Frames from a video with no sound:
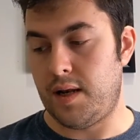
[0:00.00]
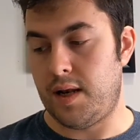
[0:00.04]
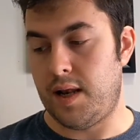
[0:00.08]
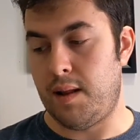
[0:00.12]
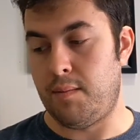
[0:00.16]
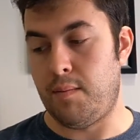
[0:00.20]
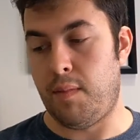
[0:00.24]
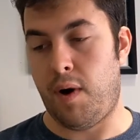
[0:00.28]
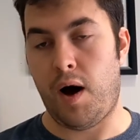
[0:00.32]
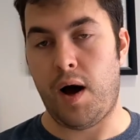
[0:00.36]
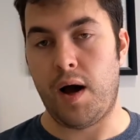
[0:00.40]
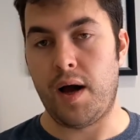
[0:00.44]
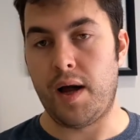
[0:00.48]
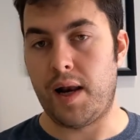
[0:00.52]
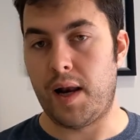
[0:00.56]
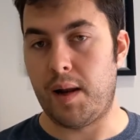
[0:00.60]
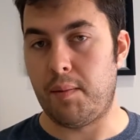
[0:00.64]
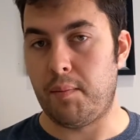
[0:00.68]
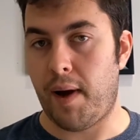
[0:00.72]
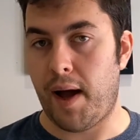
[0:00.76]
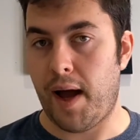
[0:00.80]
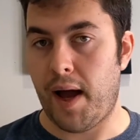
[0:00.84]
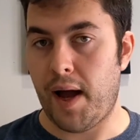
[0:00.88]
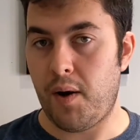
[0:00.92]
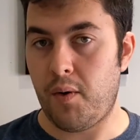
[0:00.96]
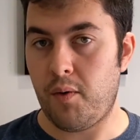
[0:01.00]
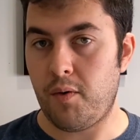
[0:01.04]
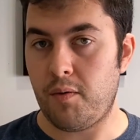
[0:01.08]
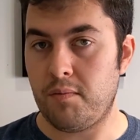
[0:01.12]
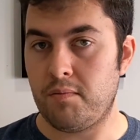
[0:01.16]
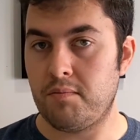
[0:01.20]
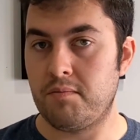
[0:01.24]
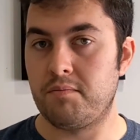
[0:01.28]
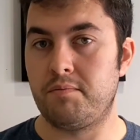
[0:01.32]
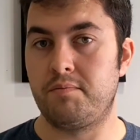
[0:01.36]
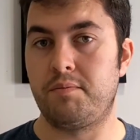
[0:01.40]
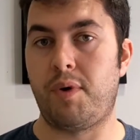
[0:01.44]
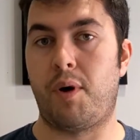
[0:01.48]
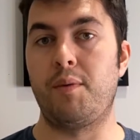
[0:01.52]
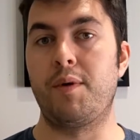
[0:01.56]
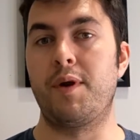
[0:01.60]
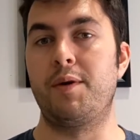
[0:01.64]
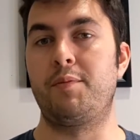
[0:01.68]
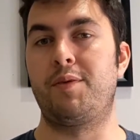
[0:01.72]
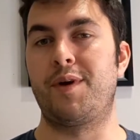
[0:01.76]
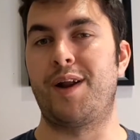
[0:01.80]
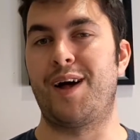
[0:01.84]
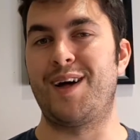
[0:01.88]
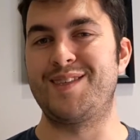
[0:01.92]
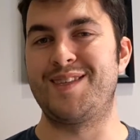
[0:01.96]
Lemai Lemau,
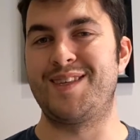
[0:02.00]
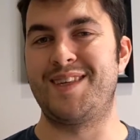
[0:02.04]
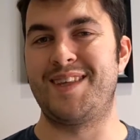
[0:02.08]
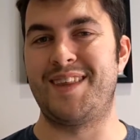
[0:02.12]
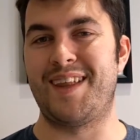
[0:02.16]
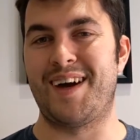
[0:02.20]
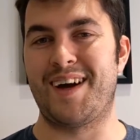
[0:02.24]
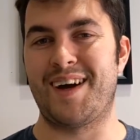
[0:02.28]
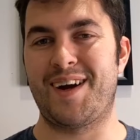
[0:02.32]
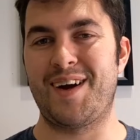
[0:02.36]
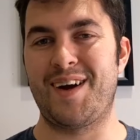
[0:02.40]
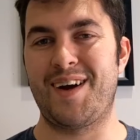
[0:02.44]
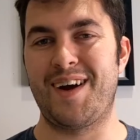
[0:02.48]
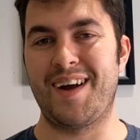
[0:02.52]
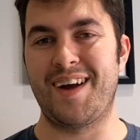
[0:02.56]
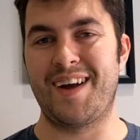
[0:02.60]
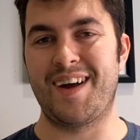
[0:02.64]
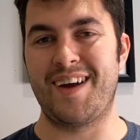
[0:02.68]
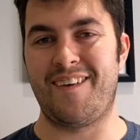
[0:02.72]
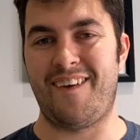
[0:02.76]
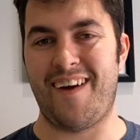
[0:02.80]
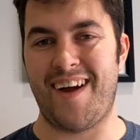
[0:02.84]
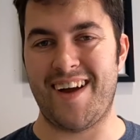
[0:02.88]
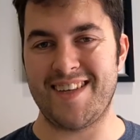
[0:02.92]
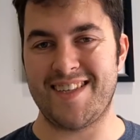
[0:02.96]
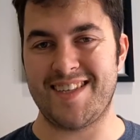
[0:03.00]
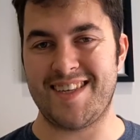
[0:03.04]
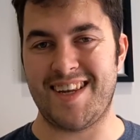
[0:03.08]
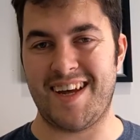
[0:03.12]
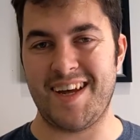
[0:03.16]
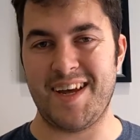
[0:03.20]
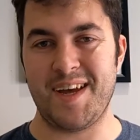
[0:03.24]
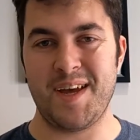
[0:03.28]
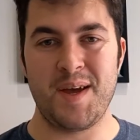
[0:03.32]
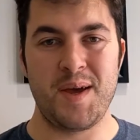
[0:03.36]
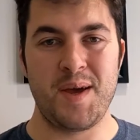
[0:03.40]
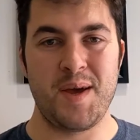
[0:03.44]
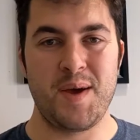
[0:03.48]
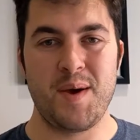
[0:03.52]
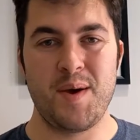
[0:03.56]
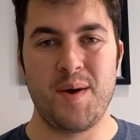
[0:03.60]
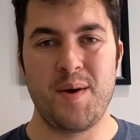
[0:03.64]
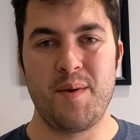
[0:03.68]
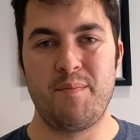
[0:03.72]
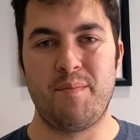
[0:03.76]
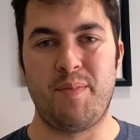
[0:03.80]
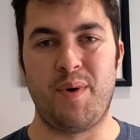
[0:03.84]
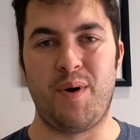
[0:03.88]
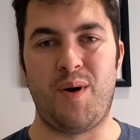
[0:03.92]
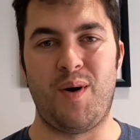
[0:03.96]
probably pronouncing that incorrectly,
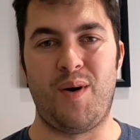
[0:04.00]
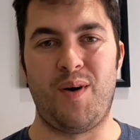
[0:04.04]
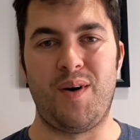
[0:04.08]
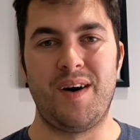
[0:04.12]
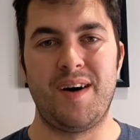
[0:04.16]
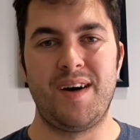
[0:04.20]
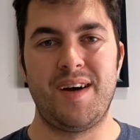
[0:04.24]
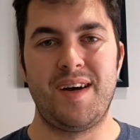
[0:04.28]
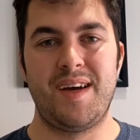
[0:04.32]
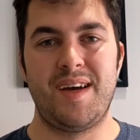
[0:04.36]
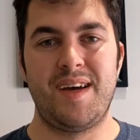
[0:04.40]
but